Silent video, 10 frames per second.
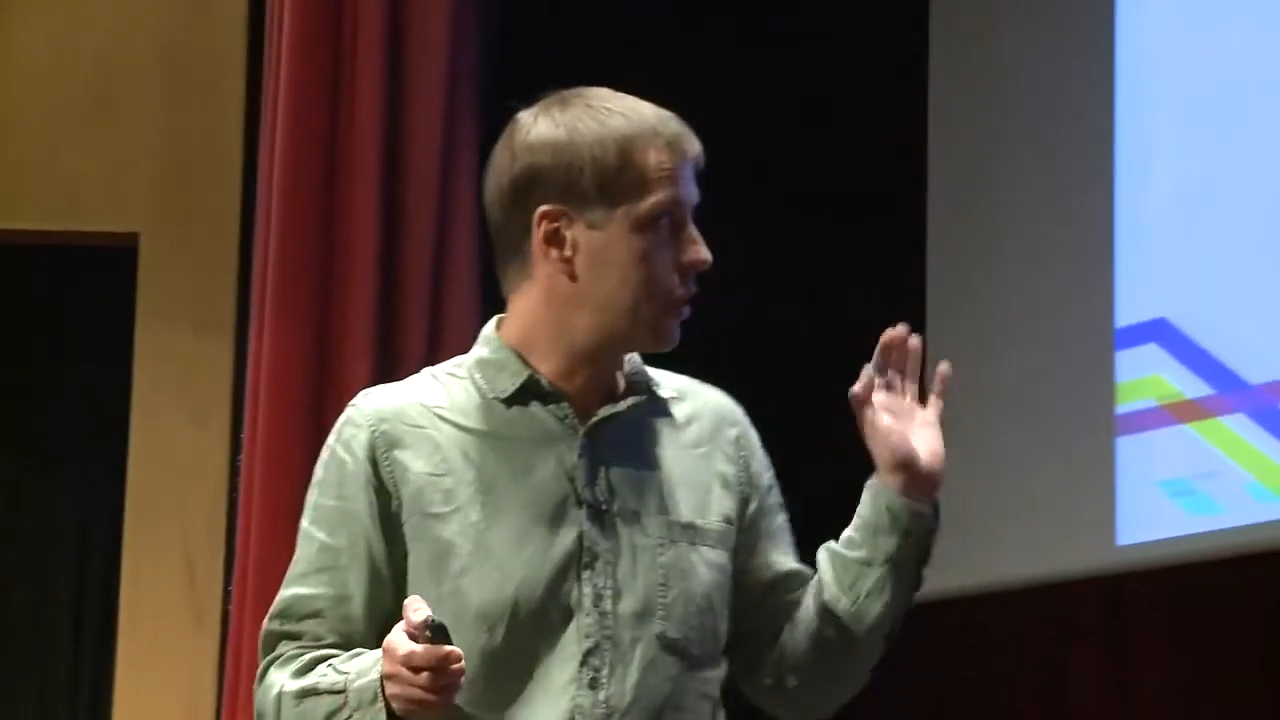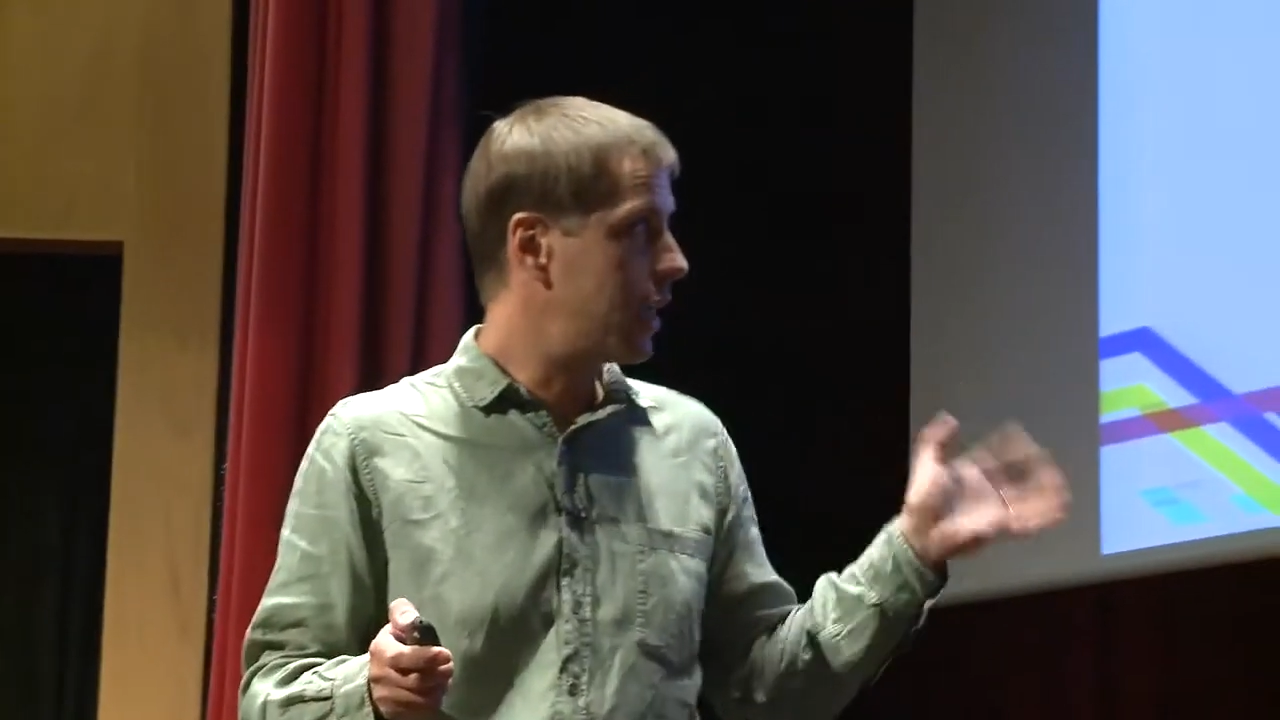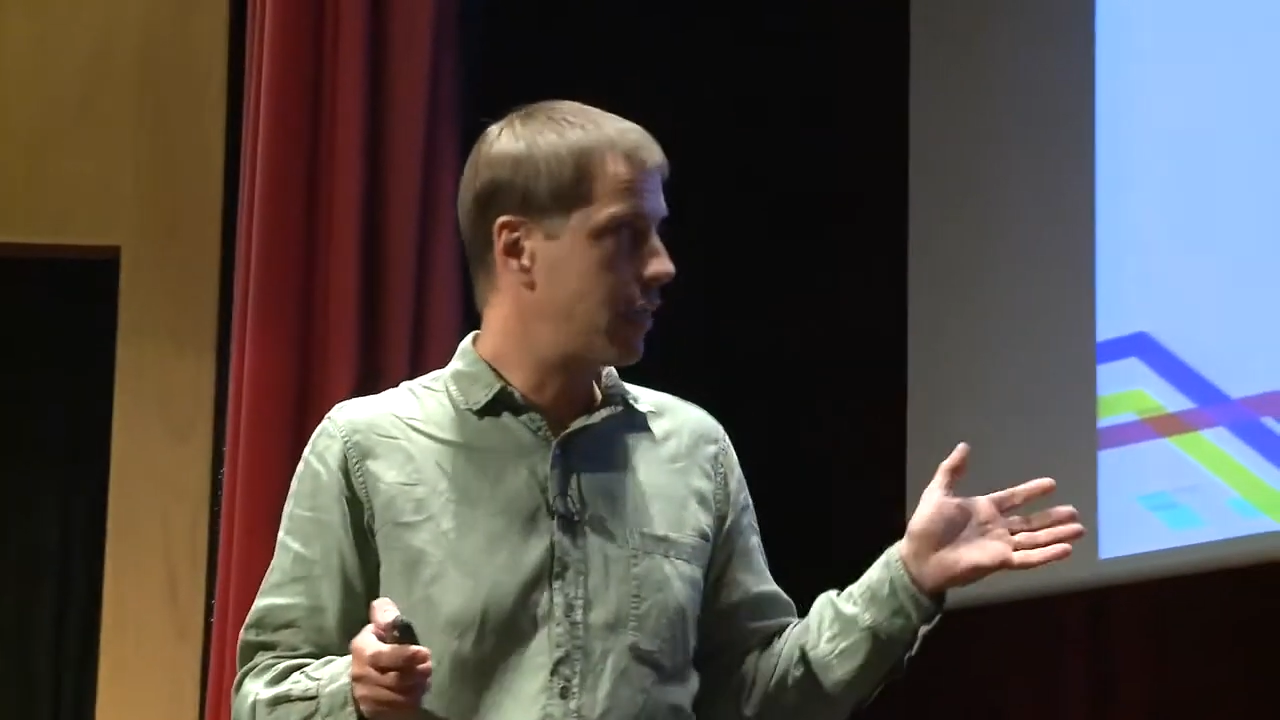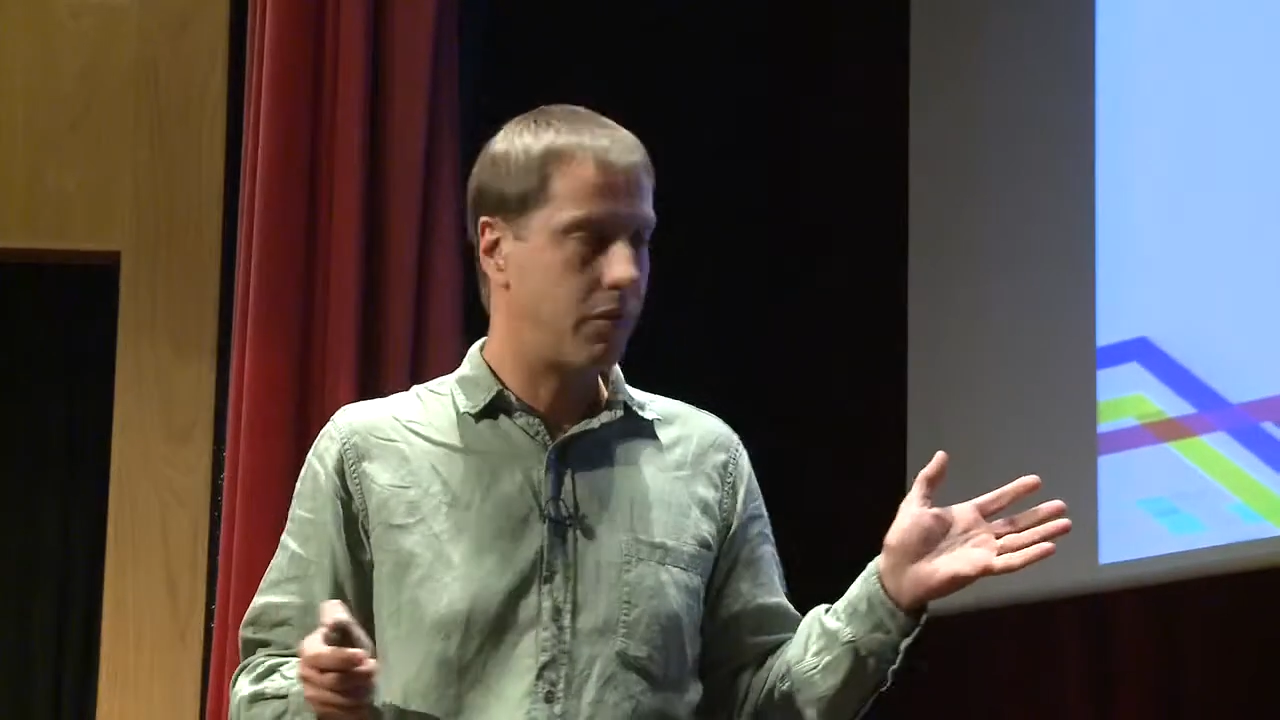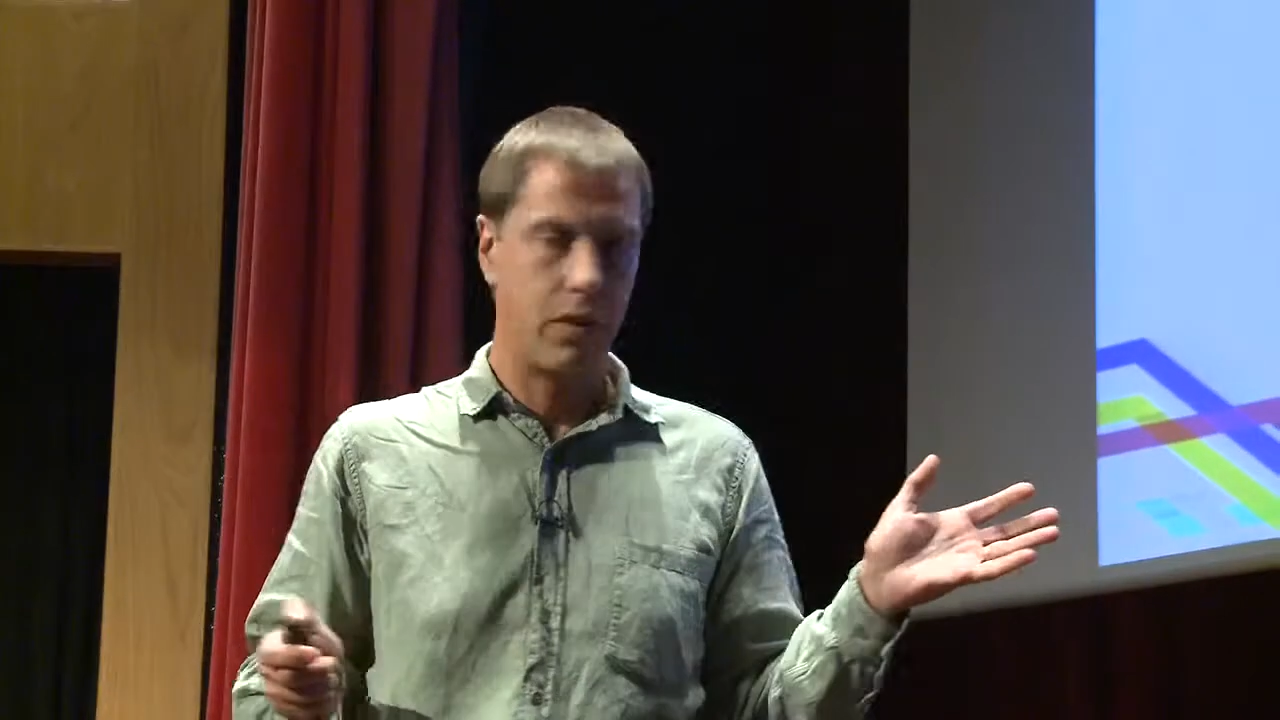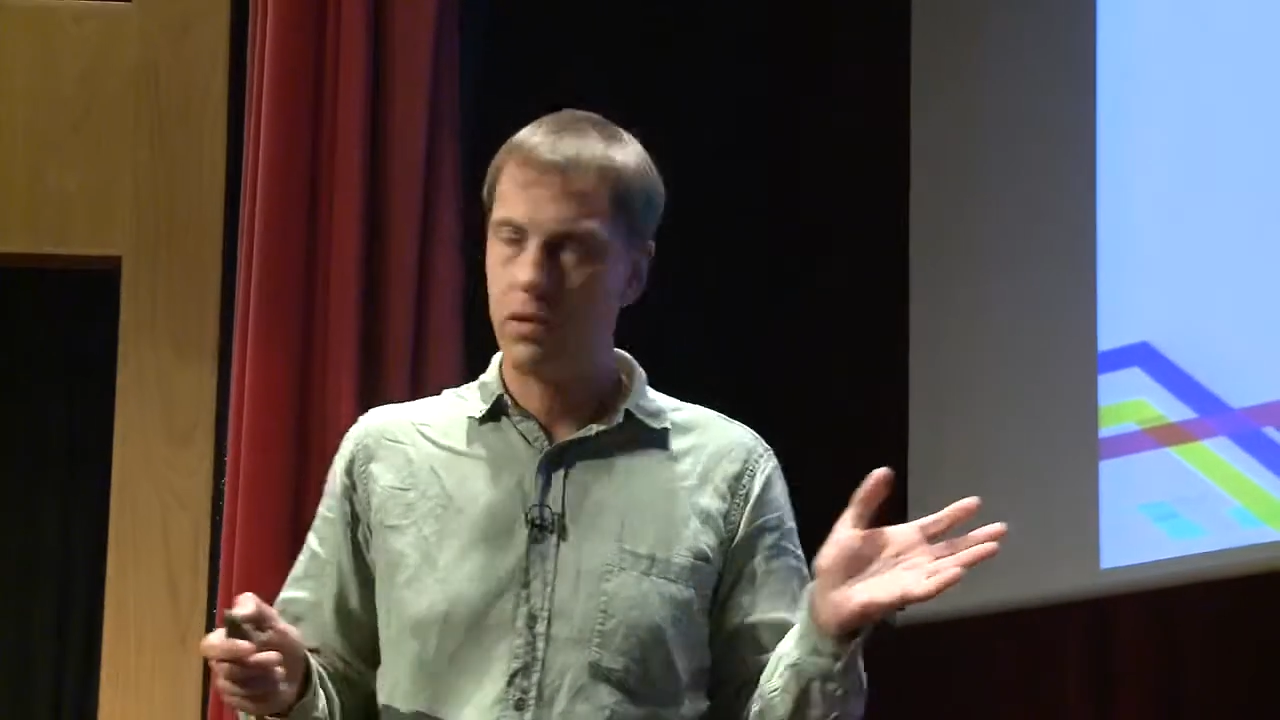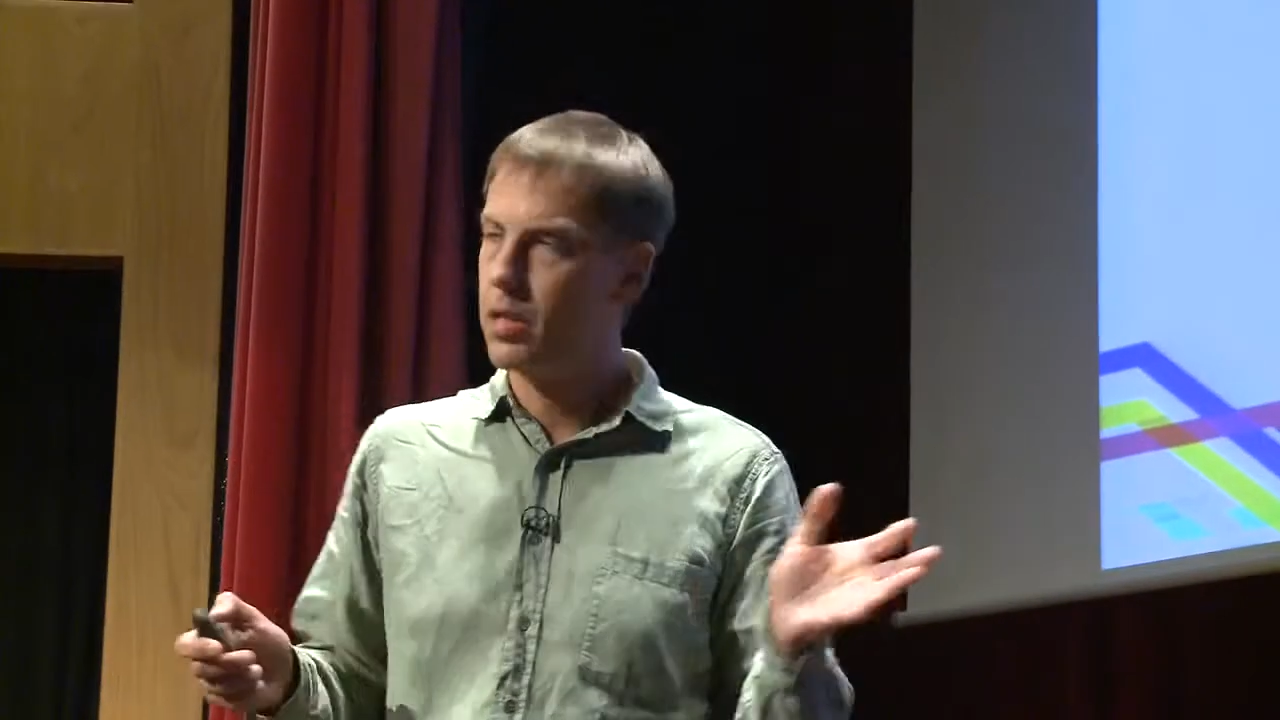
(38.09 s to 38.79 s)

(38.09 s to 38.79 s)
today reveal